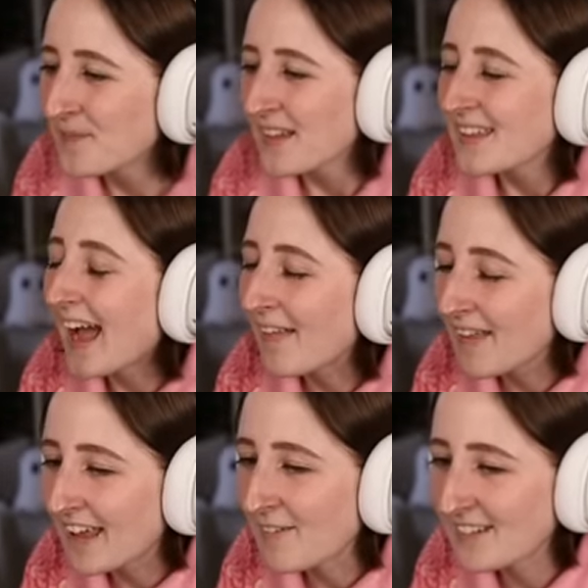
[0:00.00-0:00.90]
Yeah,
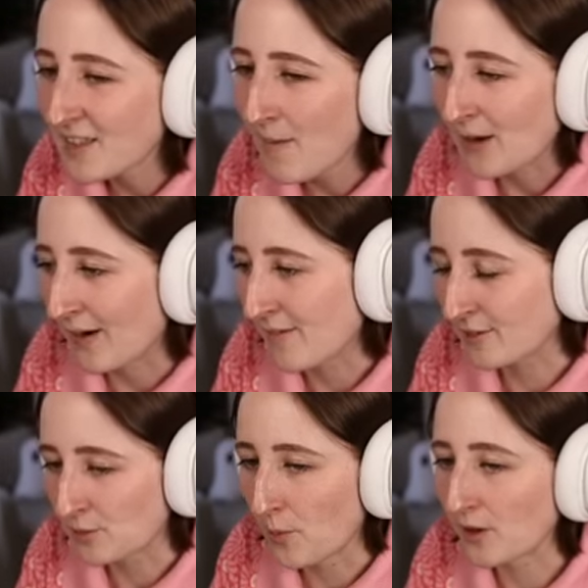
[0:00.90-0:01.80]
like if it's in the microwave, it'll
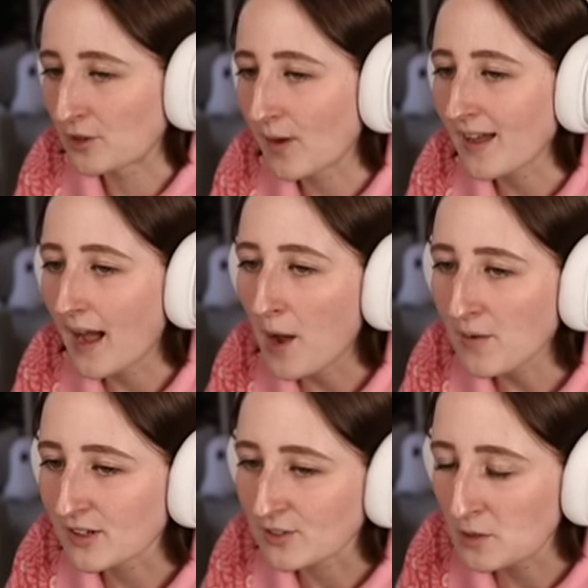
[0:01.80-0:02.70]
spoil. So I, I would
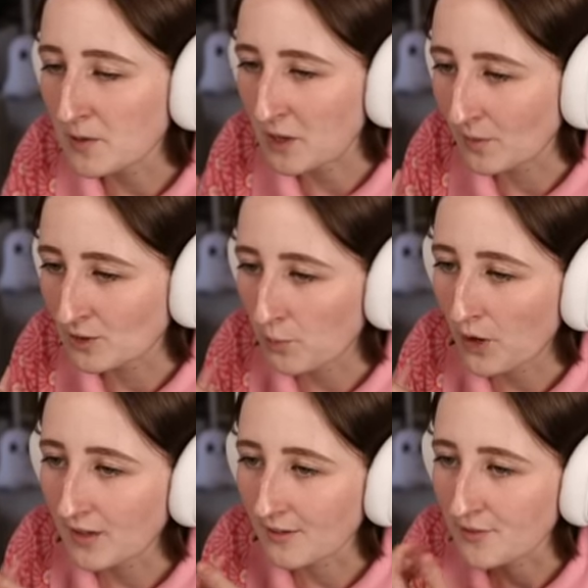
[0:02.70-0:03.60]
assume that it would
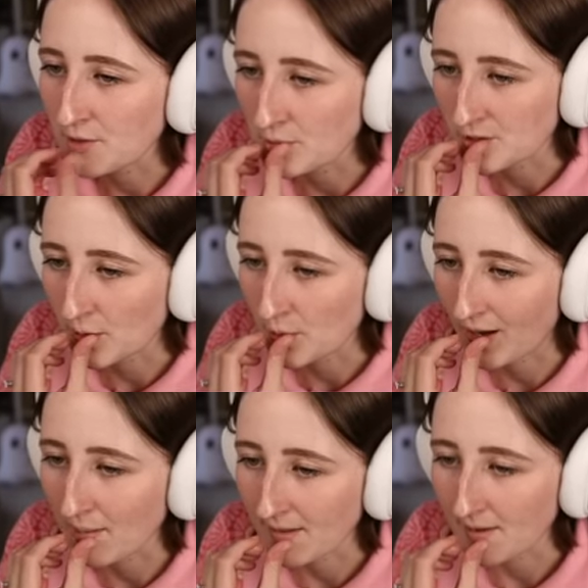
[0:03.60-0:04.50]
spoil if you don't
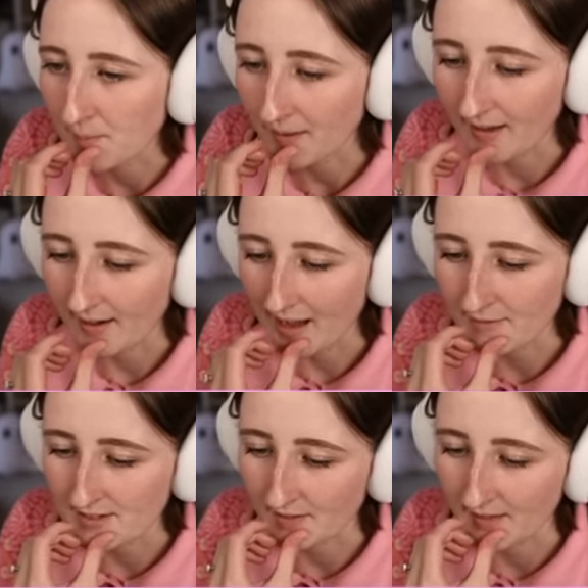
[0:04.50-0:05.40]
grab it, but I
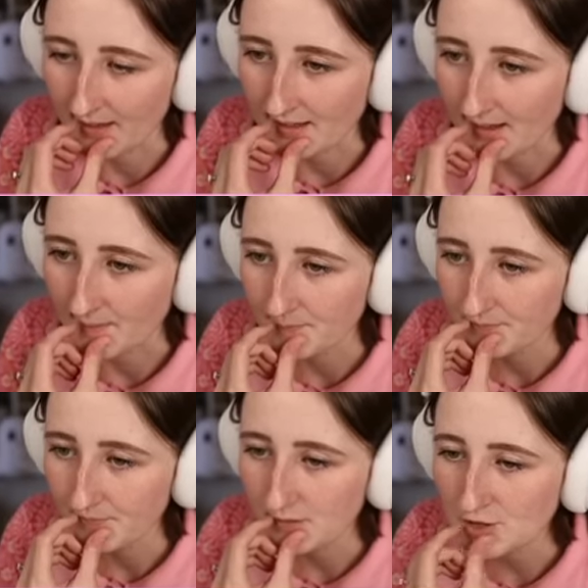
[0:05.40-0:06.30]
haven't done that yet.
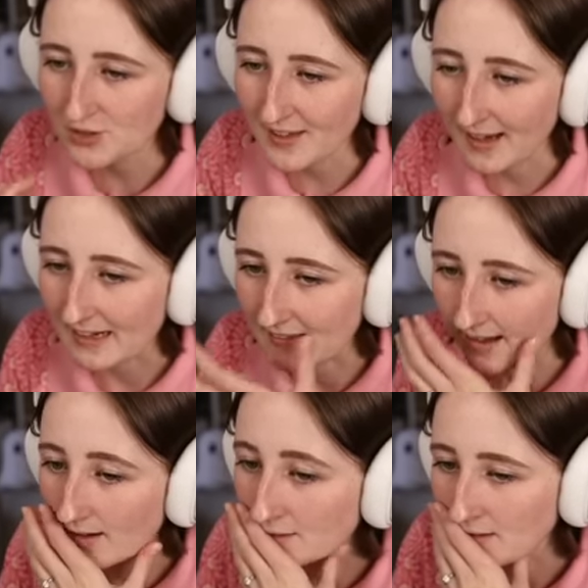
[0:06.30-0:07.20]
Just like anything
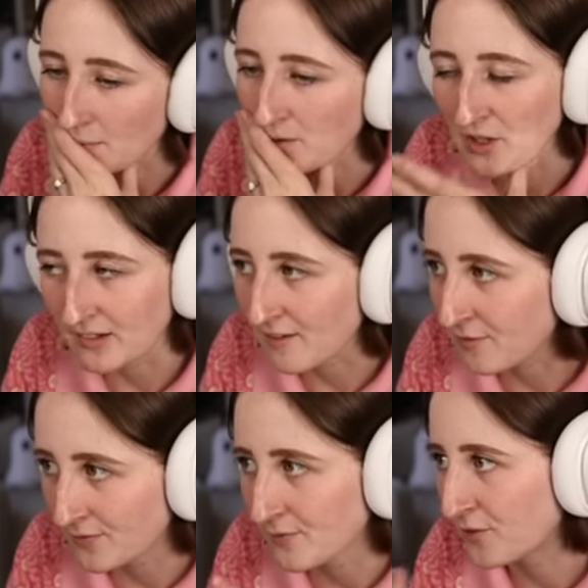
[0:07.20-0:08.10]
else, like when you leave
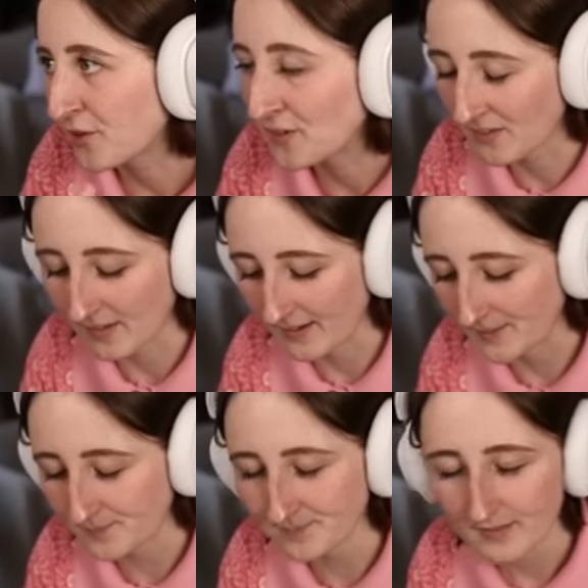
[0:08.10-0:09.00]
food in the,
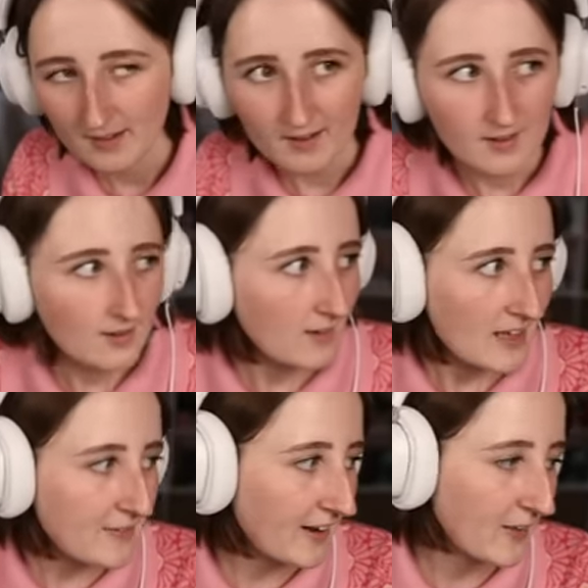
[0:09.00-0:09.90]

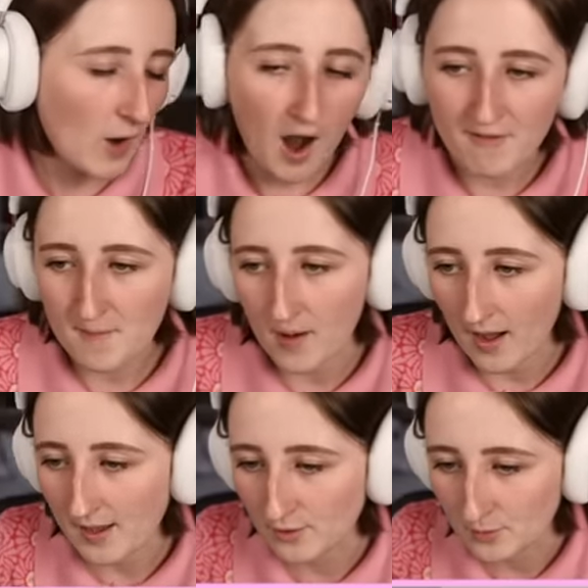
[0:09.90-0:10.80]
even in the coffee
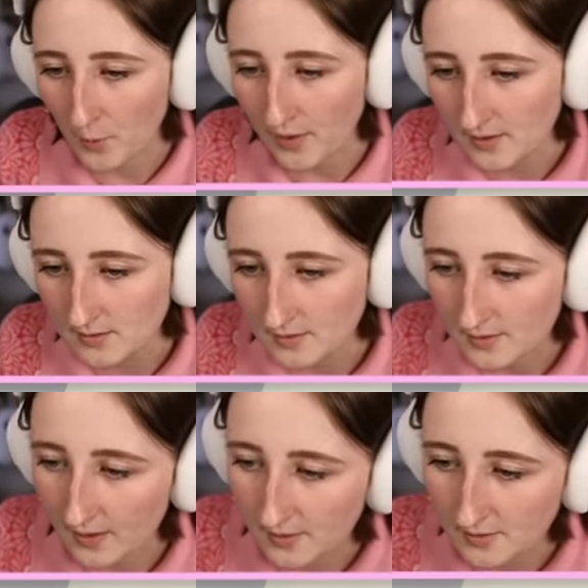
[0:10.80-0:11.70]
pot, it'll spoil,
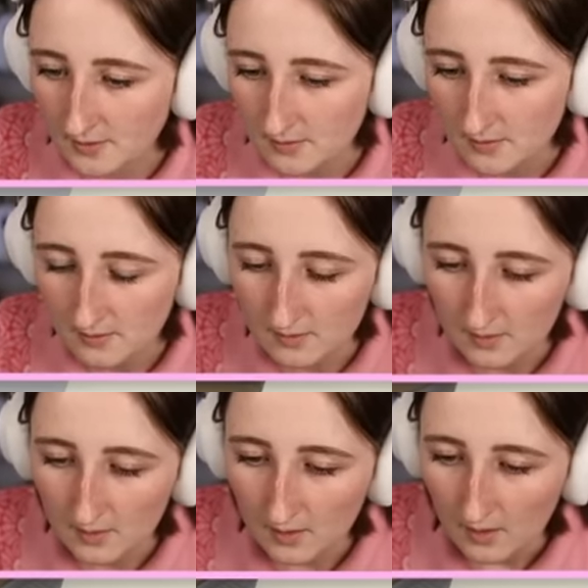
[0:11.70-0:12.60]
so.
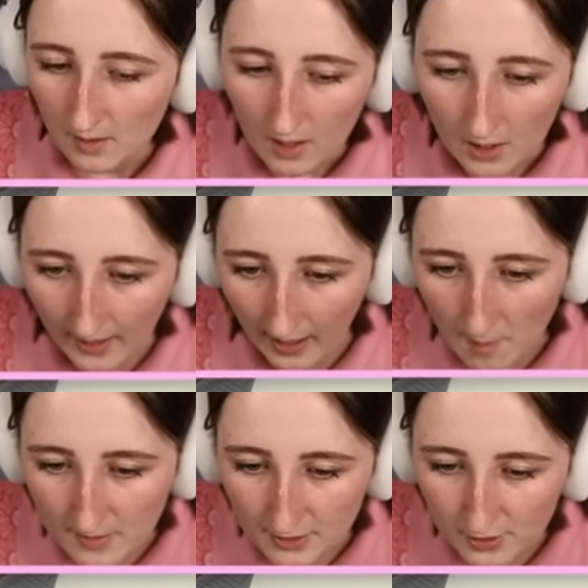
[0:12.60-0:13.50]
Okay, I'm
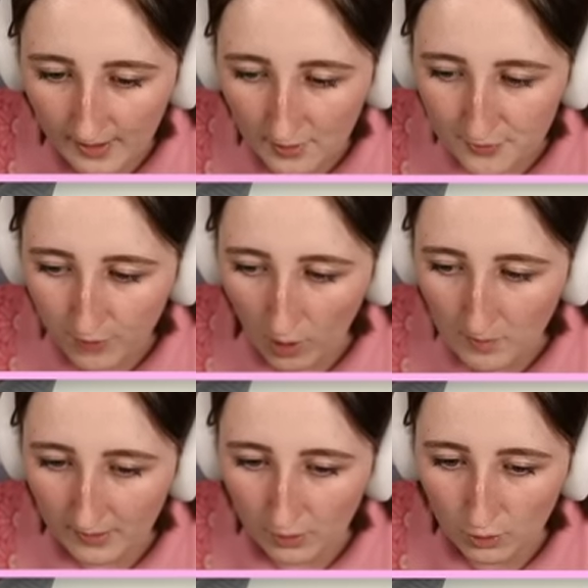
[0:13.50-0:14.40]
gonna try and form a
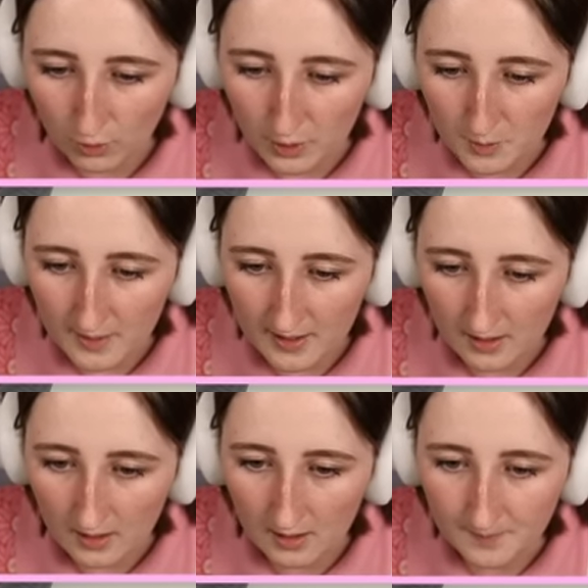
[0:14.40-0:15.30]
little group
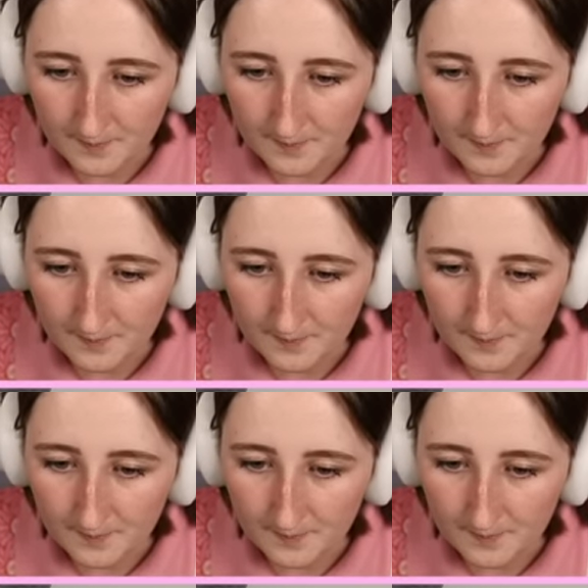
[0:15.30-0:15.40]
here